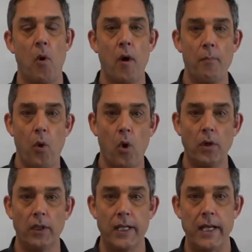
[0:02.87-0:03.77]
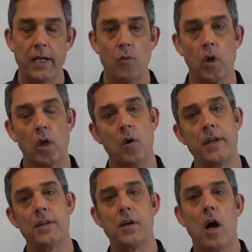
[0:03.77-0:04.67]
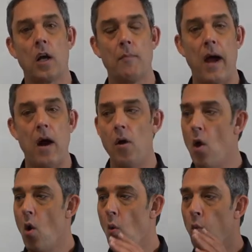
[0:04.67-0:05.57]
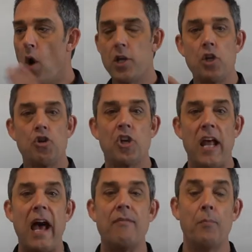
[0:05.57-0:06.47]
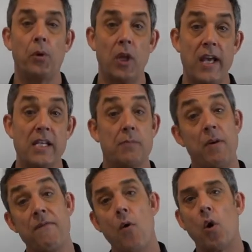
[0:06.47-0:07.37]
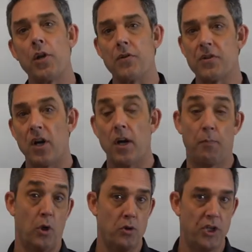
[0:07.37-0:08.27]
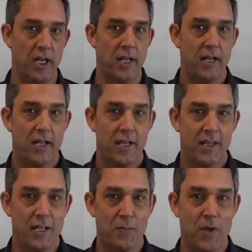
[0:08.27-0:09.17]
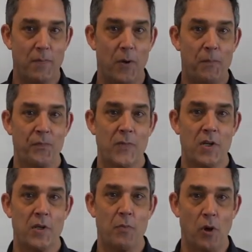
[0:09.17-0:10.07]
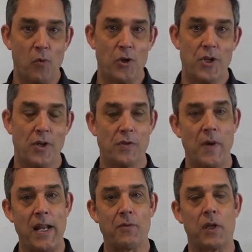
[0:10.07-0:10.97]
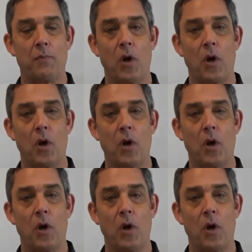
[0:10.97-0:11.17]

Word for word: more importantly, we're going to talk about what you should have in place before you start approaching these people to book more shows. My name is Rick